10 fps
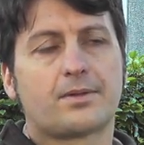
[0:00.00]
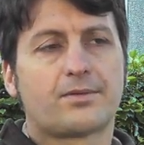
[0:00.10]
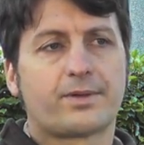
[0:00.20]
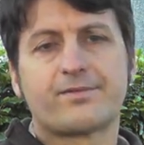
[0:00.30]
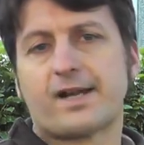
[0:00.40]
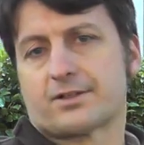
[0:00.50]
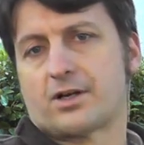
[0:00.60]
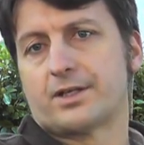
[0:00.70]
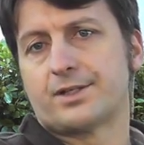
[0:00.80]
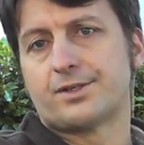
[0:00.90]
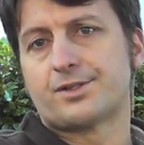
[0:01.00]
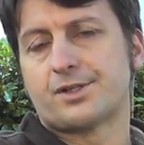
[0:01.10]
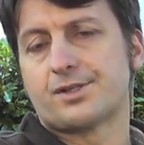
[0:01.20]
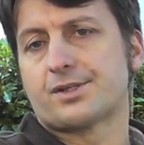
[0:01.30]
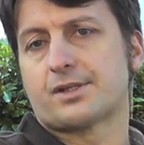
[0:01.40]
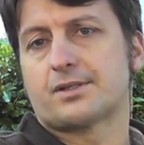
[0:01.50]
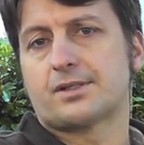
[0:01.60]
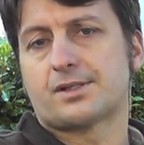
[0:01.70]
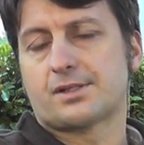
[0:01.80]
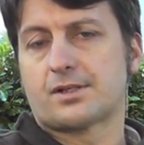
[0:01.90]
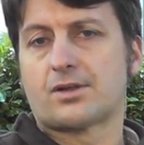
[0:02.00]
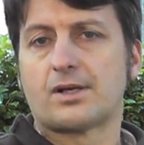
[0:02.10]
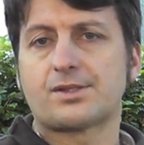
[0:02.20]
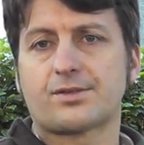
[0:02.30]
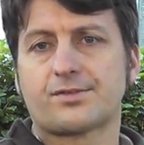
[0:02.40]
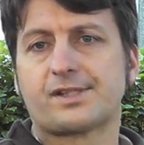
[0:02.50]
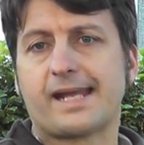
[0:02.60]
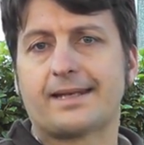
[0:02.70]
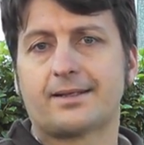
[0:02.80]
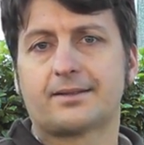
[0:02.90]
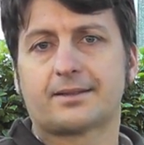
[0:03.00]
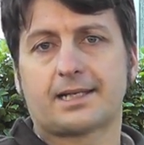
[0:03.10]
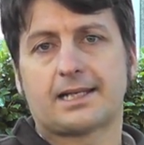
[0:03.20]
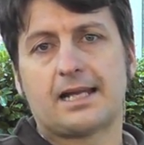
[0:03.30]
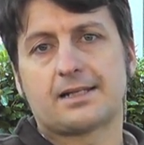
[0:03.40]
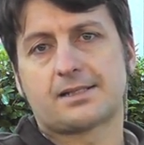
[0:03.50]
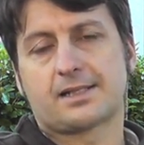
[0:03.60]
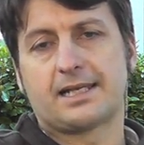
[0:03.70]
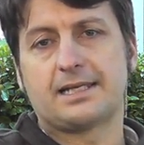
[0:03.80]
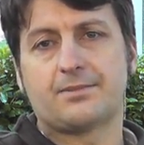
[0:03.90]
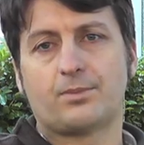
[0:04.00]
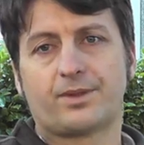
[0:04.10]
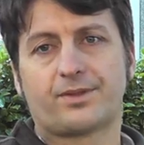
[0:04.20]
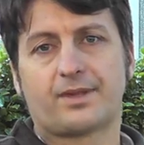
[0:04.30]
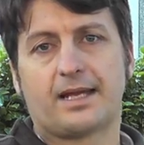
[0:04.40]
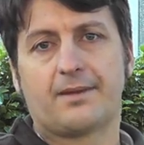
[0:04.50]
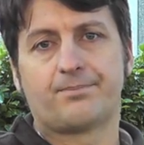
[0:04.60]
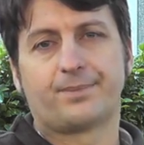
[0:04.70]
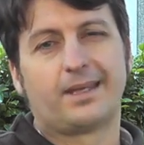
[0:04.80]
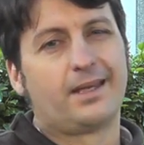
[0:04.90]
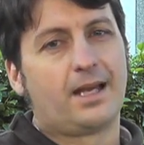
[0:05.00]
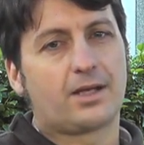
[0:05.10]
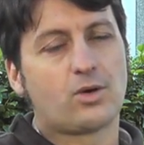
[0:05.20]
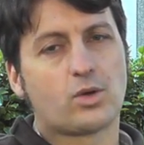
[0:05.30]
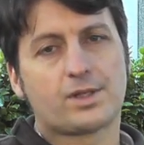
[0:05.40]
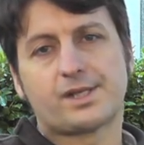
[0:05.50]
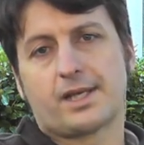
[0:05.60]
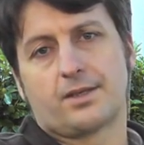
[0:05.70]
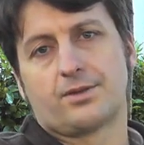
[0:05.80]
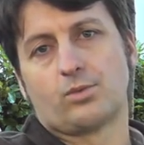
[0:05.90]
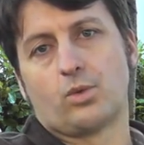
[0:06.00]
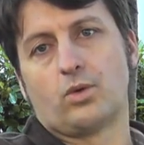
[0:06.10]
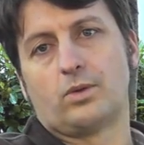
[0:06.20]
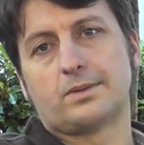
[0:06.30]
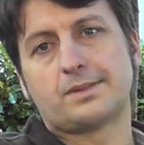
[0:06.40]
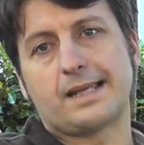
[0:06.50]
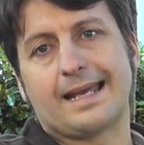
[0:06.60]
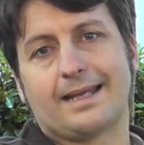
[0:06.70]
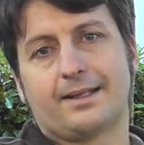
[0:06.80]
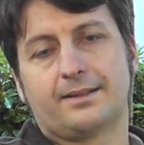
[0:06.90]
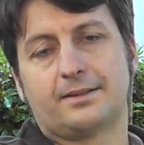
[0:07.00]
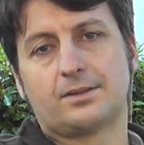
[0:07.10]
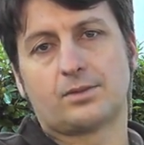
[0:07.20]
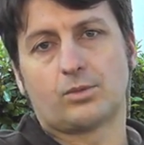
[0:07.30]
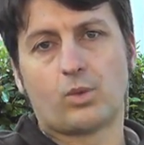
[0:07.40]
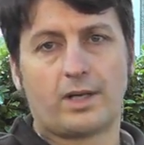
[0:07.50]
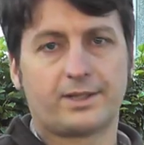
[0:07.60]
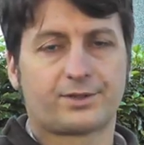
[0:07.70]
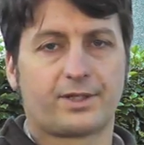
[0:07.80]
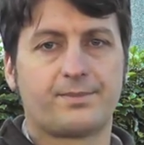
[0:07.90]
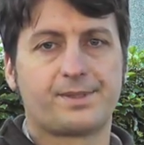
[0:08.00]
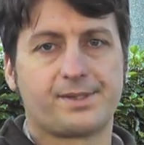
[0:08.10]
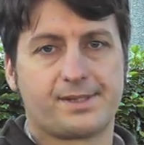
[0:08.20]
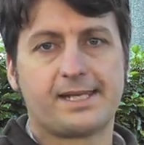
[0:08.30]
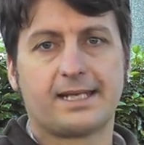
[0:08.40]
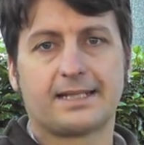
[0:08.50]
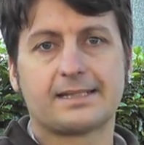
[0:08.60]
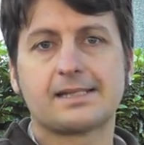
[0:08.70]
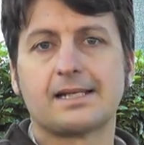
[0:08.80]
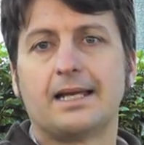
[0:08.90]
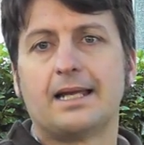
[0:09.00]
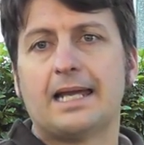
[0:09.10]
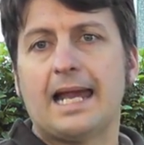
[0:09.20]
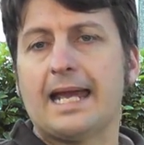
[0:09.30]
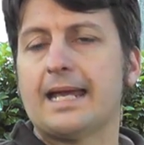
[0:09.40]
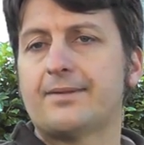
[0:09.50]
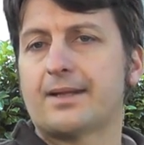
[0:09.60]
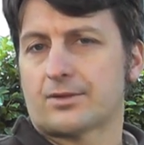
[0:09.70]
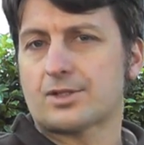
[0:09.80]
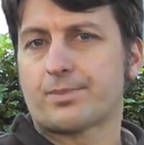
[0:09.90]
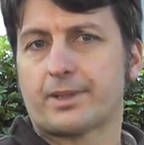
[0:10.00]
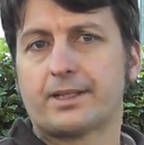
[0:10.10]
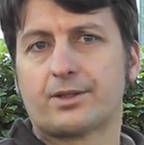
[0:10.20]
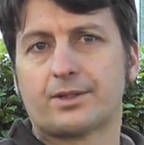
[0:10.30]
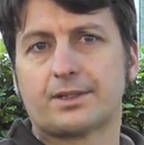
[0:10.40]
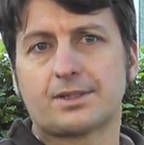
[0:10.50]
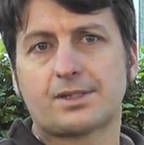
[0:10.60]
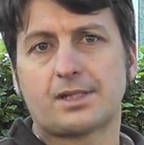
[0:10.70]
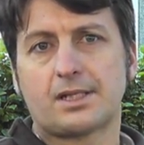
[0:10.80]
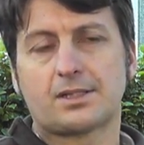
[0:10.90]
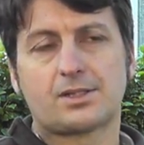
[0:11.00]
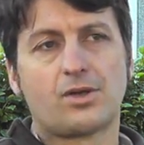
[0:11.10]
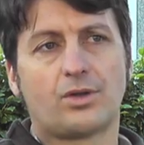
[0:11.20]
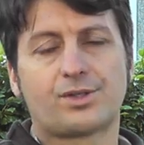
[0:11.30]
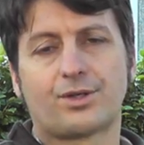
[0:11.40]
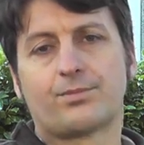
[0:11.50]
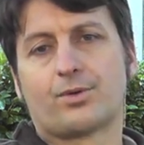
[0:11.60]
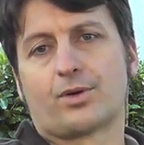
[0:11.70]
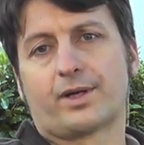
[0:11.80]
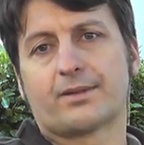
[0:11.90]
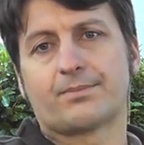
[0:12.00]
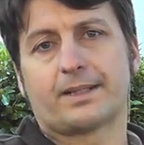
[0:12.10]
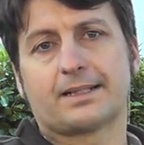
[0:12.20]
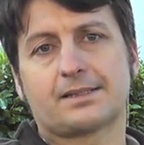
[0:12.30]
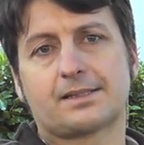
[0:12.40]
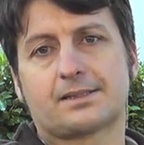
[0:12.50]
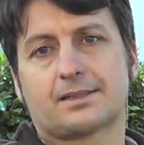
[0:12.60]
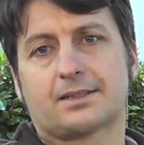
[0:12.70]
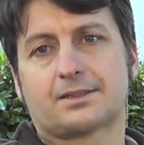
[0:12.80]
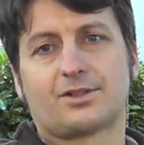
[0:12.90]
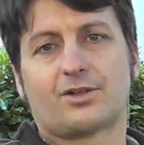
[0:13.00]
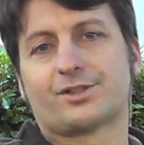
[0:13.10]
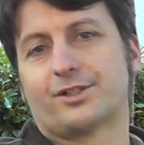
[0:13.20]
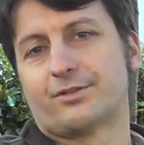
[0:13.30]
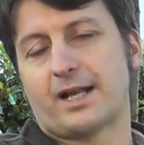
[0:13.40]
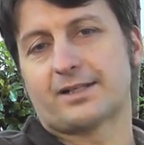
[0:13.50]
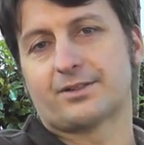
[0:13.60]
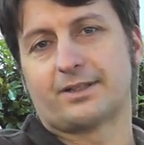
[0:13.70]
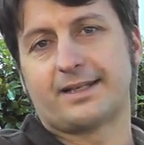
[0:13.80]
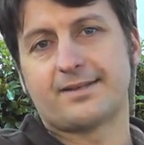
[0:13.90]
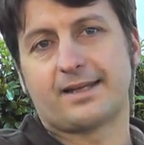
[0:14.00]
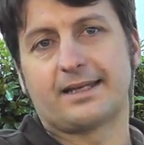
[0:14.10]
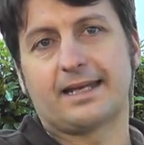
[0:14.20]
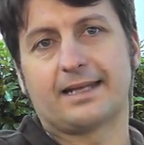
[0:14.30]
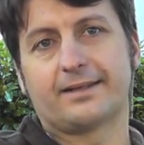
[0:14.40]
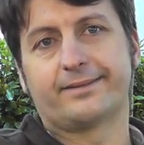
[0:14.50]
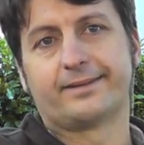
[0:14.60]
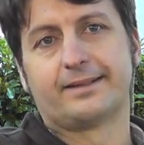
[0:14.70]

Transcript: The renovator I uses a nice sort of standard colour scheme with a quarter T on the walls and white trims and ceilings, and that looks pretty good. It's not too boring, but it's not too radical either, and